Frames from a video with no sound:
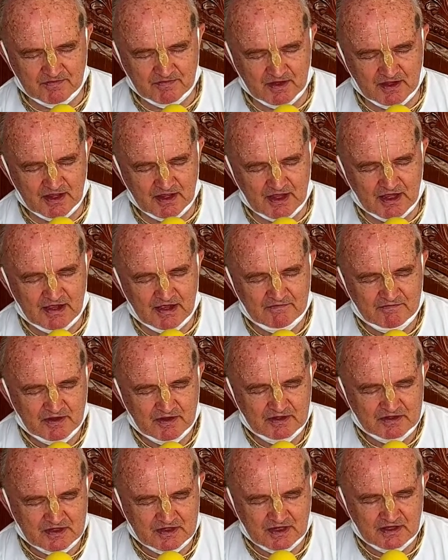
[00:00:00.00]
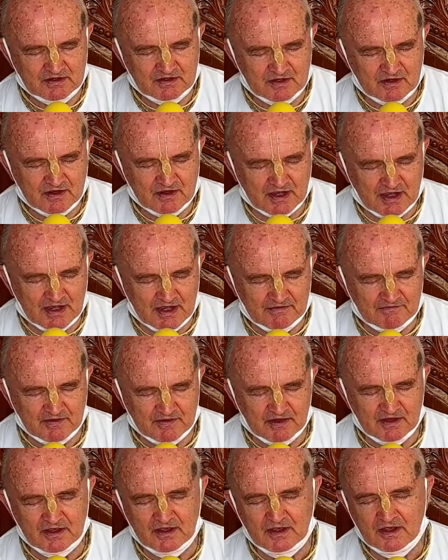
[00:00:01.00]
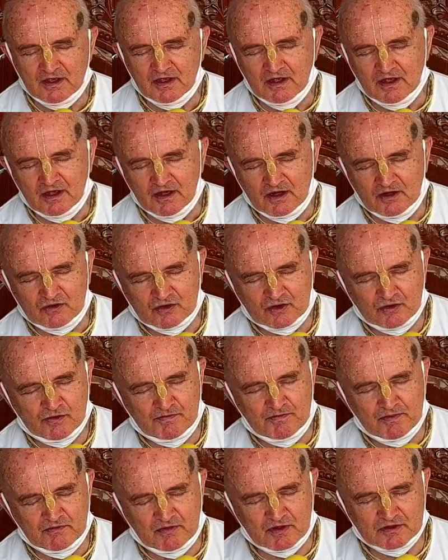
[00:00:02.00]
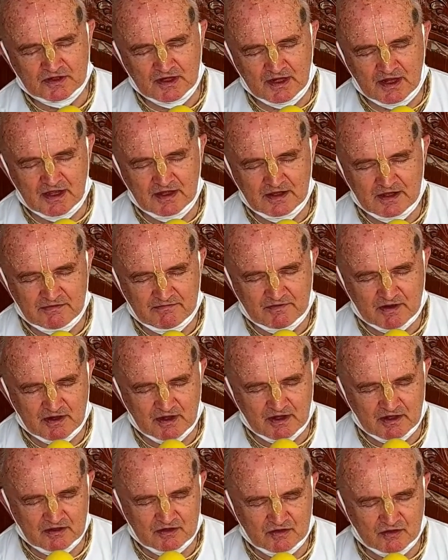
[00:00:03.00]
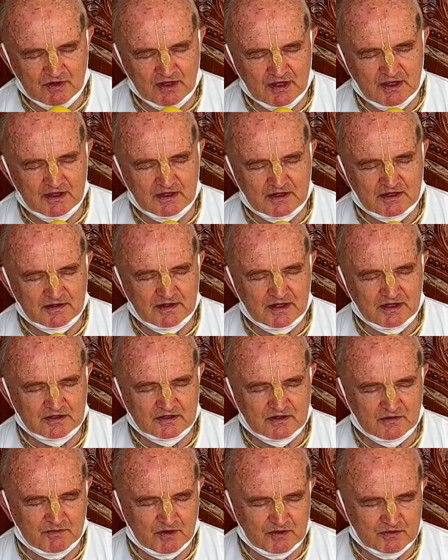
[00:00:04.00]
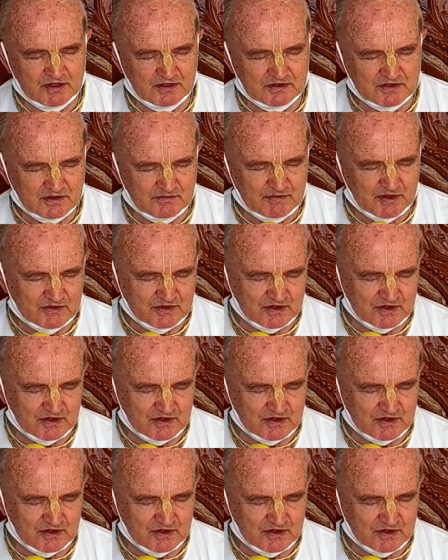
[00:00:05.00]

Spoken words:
every center, every group was endeavoring to increase the book distribution.